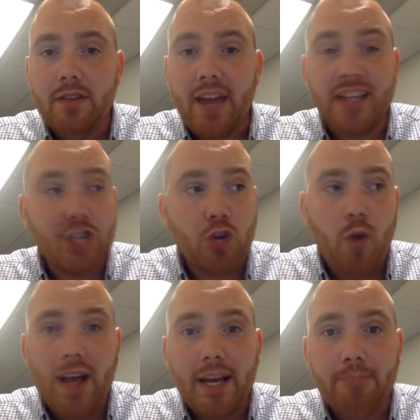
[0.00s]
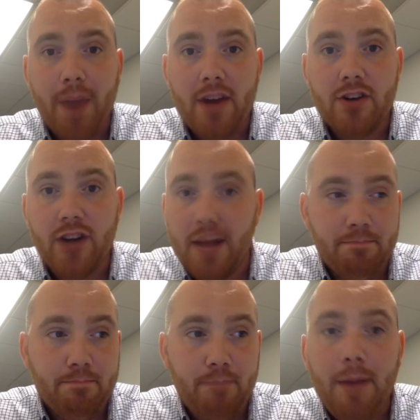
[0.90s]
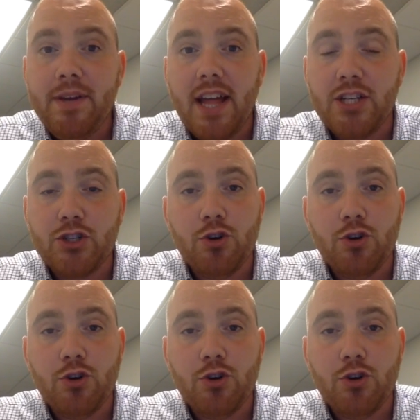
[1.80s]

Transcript: that he's a great competitor, and maybe that's